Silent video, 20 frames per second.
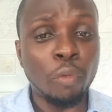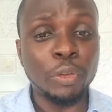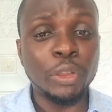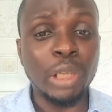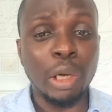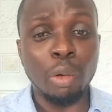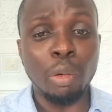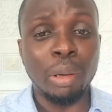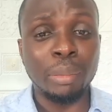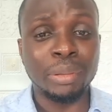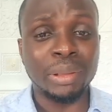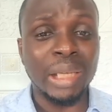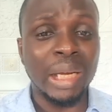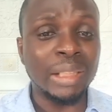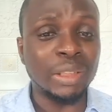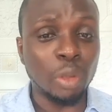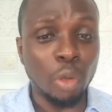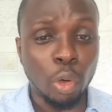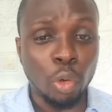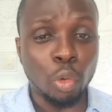official
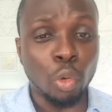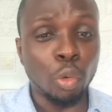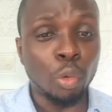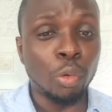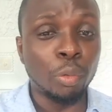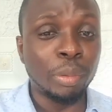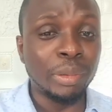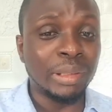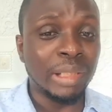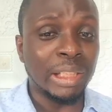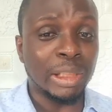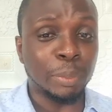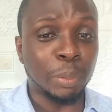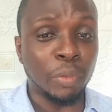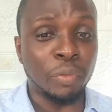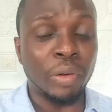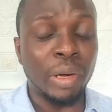website on Google Business